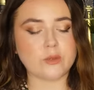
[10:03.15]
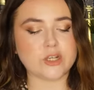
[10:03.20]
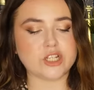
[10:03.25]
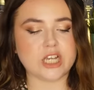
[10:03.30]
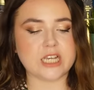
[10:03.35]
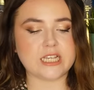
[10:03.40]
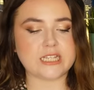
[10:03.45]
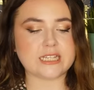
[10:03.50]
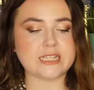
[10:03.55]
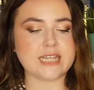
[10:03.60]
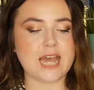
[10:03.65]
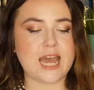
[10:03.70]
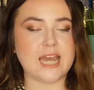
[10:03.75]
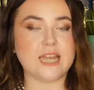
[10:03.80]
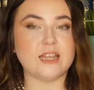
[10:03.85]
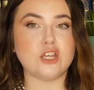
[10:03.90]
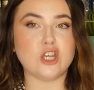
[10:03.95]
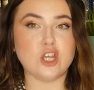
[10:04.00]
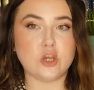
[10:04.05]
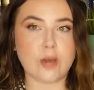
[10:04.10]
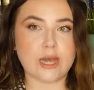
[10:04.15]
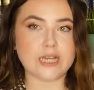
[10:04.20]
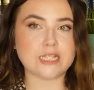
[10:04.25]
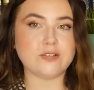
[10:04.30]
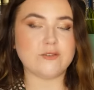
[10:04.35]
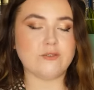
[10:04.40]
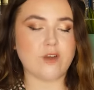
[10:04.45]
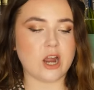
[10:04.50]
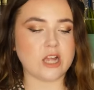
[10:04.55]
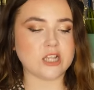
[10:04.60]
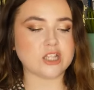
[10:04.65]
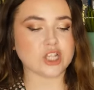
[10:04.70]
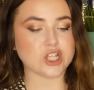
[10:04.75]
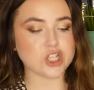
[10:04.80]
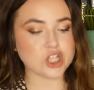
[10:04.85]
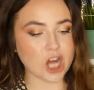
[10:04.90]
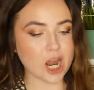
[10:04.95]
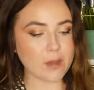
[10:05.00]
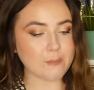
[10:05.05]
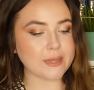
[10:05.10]
which is set in the US, France,
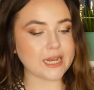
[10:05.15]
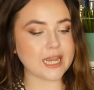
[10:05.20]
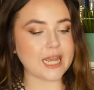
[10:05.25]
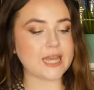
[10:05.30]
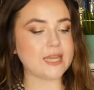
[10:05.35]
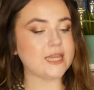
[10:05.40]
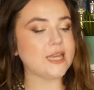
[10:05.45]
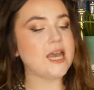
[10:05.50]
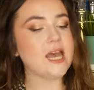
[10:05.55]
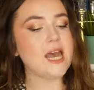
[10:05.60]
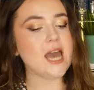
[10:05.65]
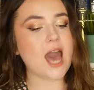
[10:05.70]
and Germany,